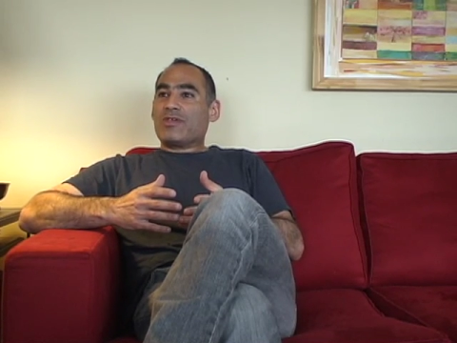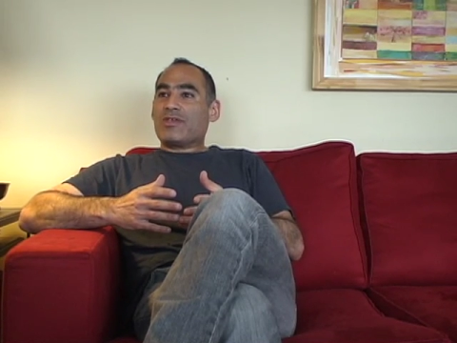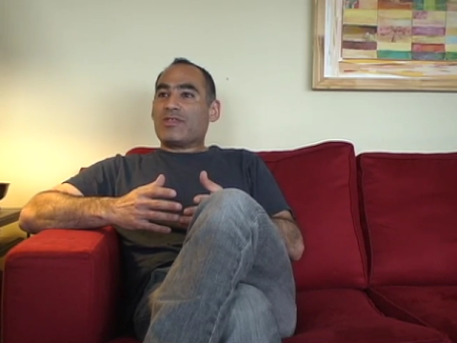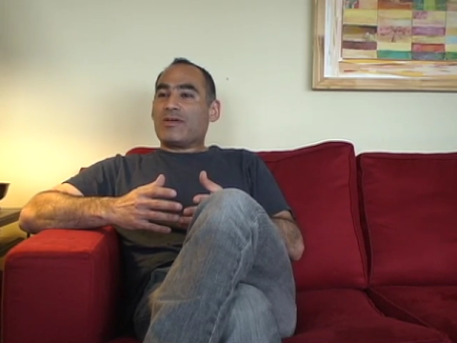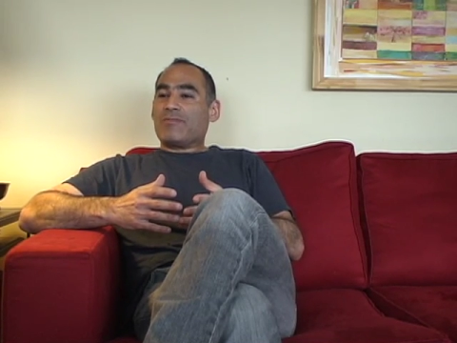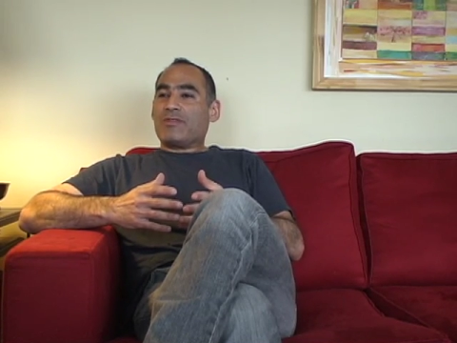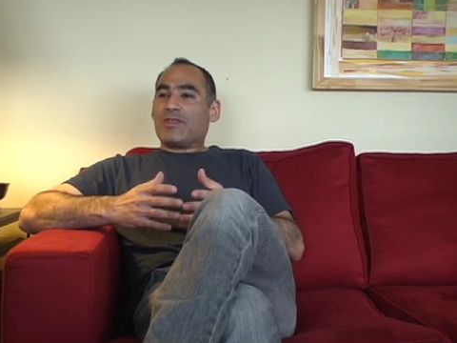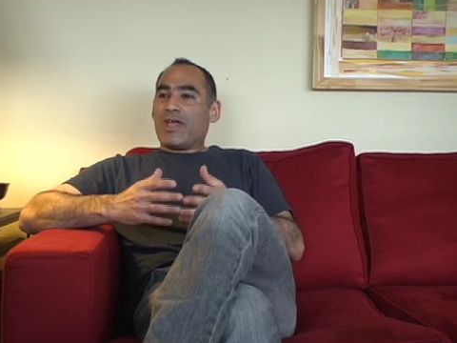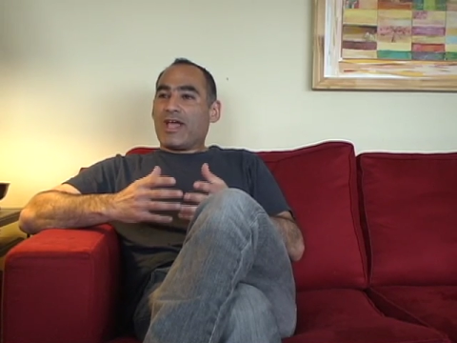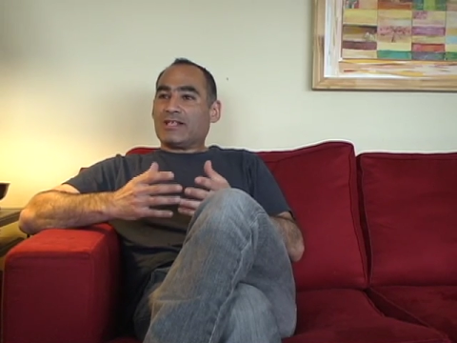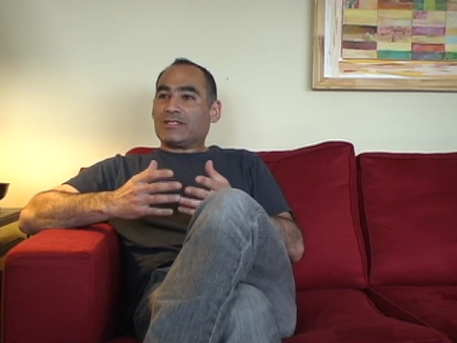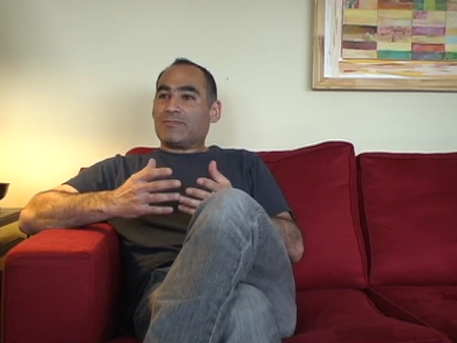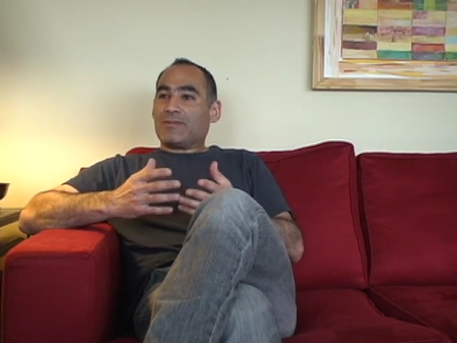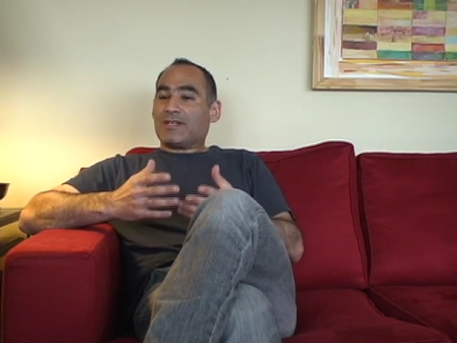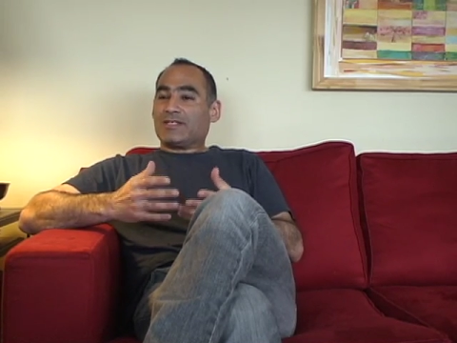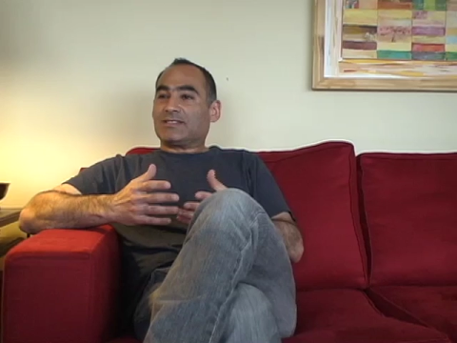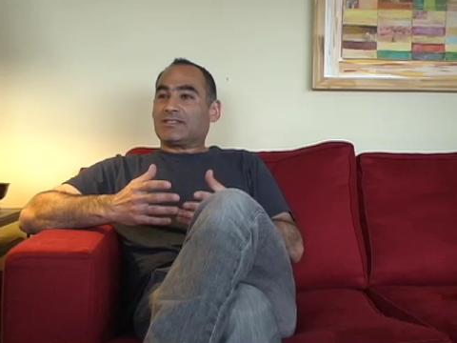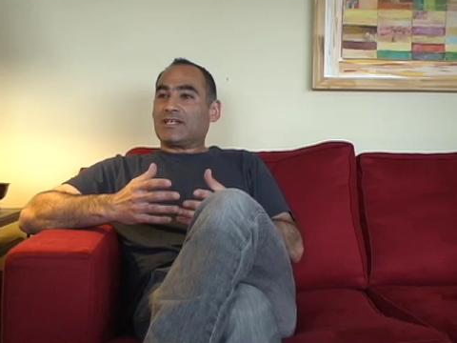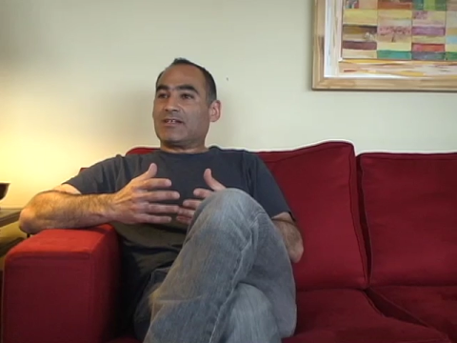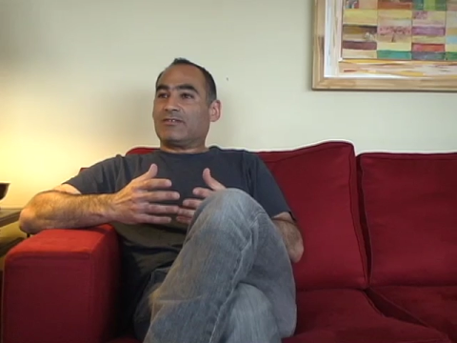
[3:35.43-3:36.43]
there hasn't been
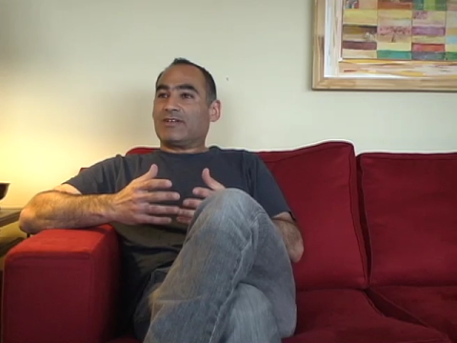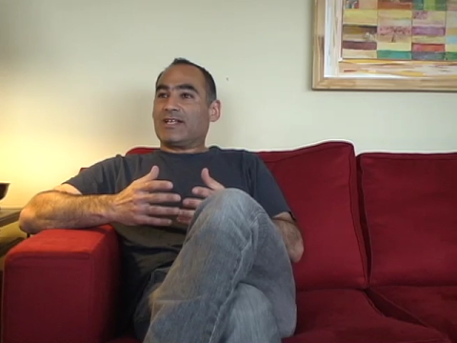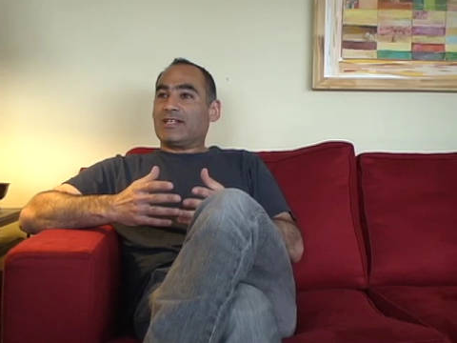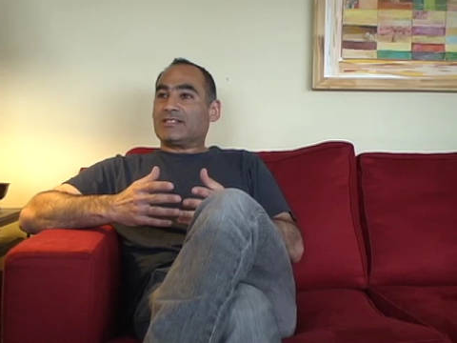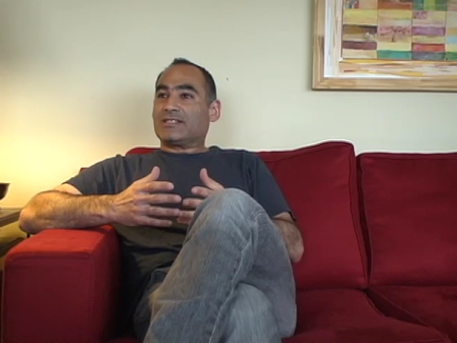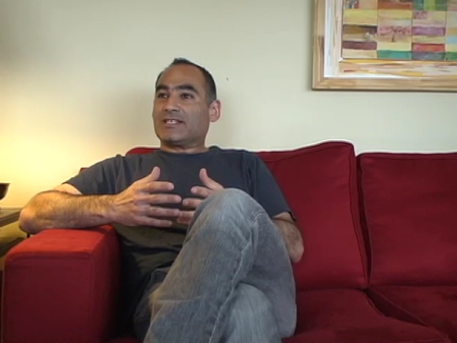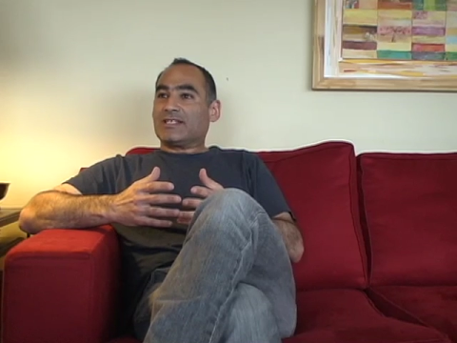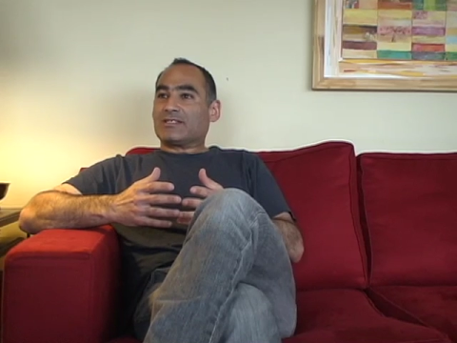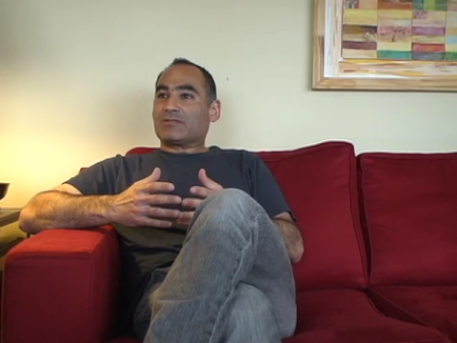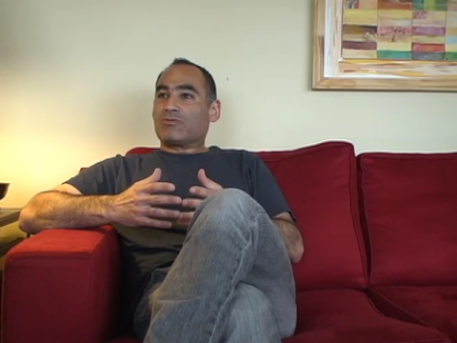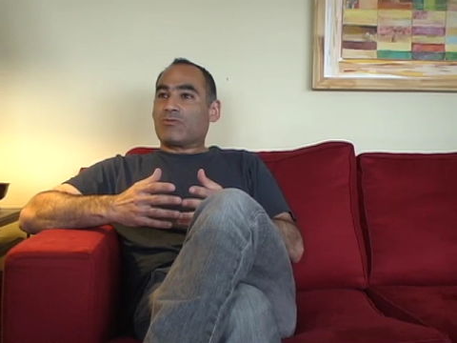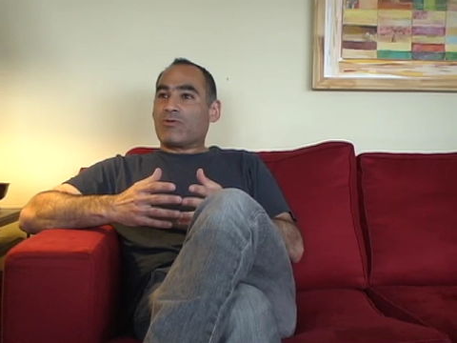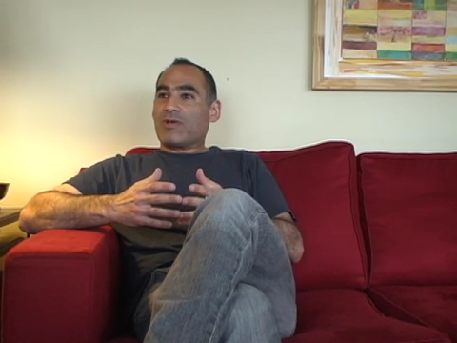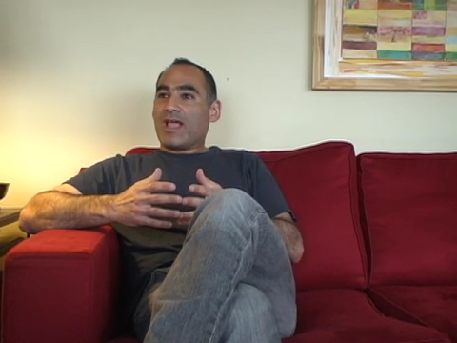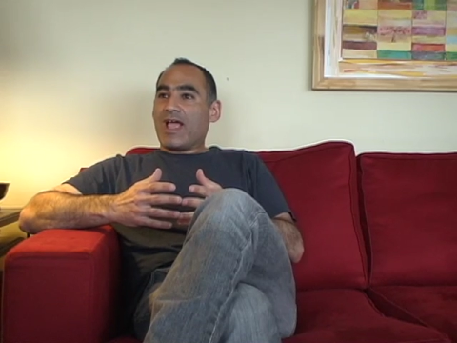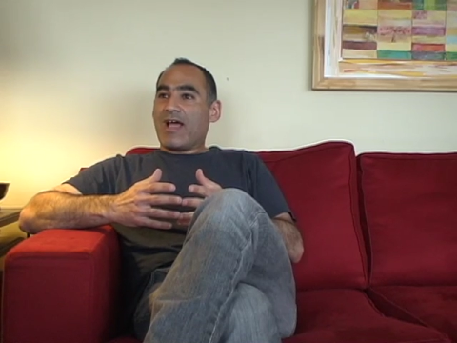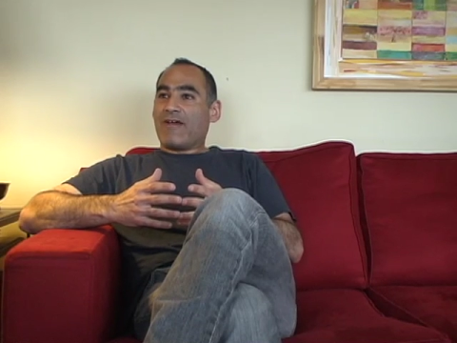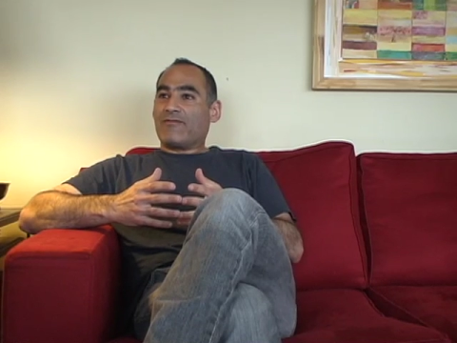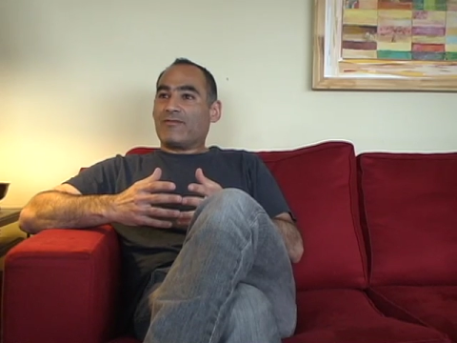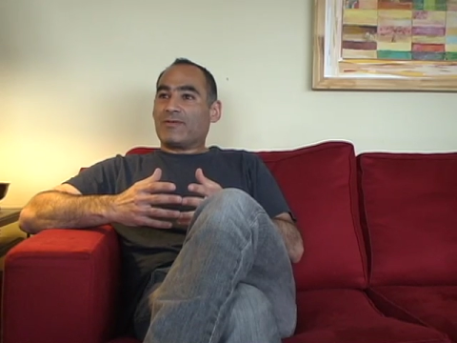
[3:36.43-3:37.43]
a single instance where we
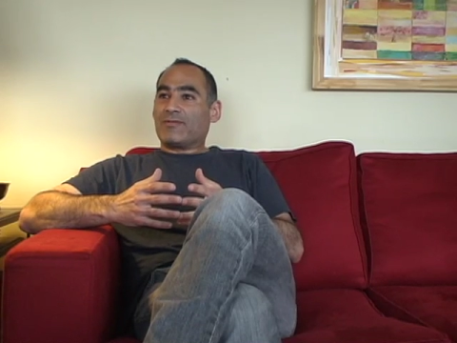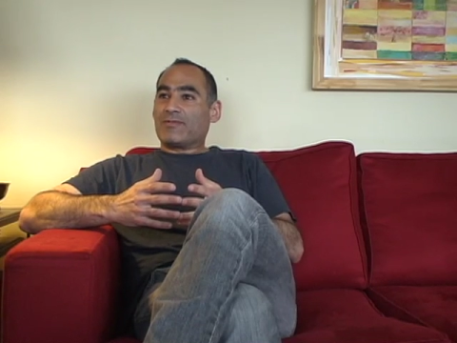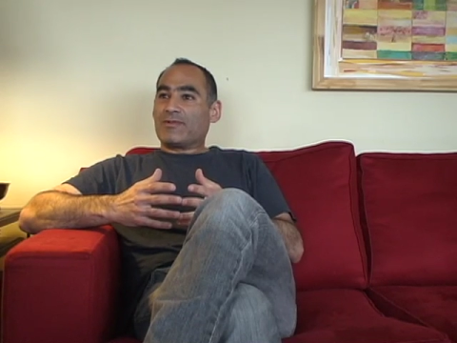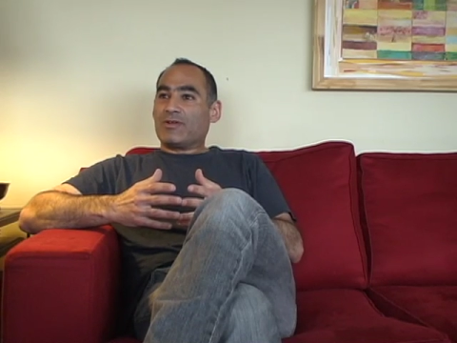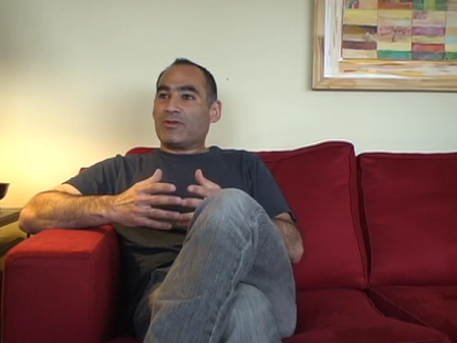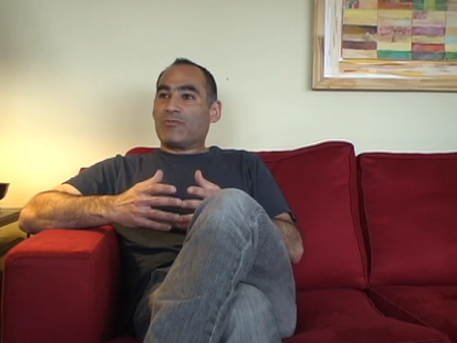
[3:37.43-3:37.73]
haven't,